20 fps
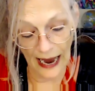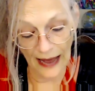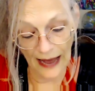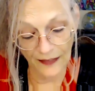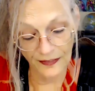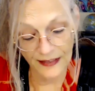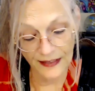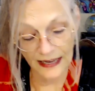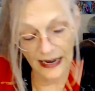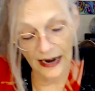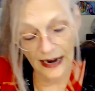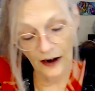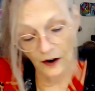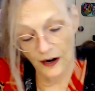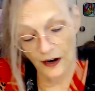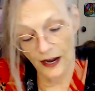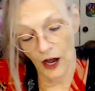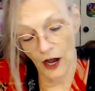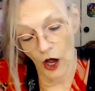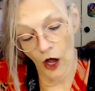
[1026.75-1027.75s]
at the
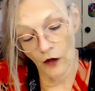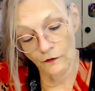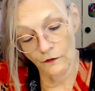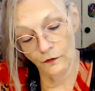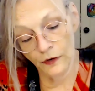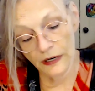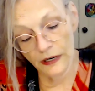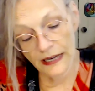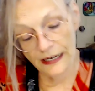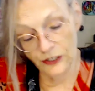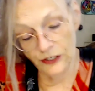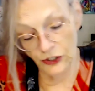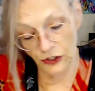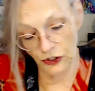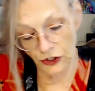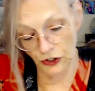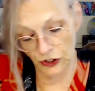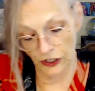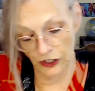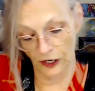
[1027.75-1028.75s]
area of
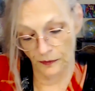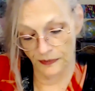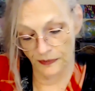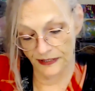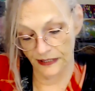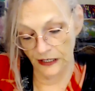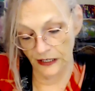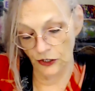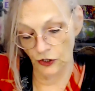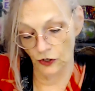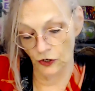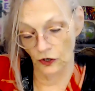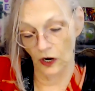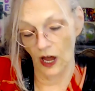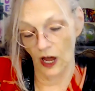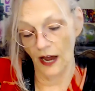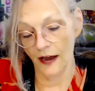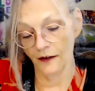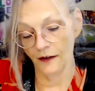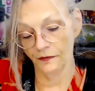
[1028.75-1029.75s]
relationships in your
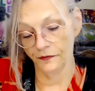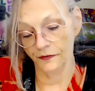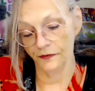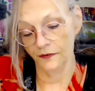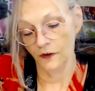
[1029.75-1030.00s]
life.